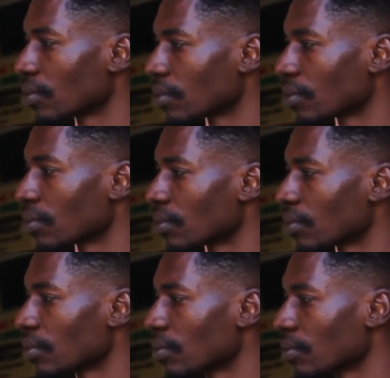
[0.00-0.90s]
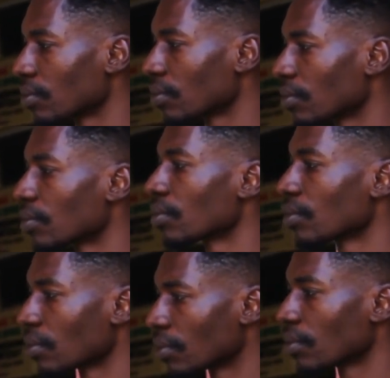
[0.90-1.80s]

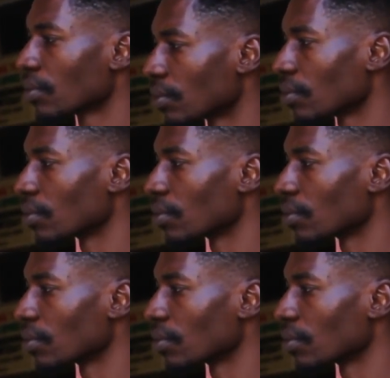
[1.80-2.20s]
(silent)